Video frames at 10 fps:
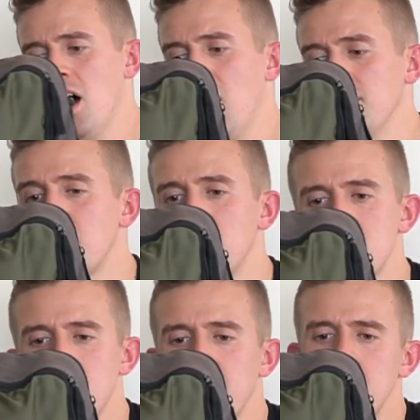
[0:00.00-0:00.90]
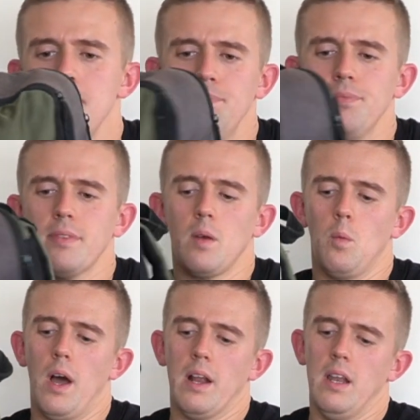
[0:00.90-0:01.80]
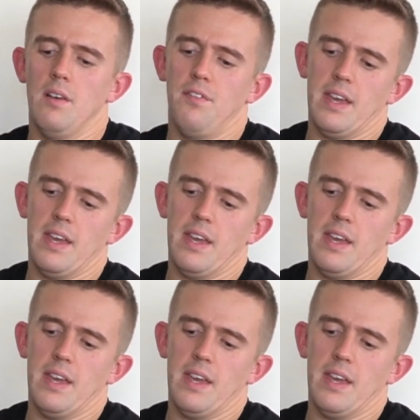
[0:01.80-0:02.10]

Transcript: On the other side then, what I love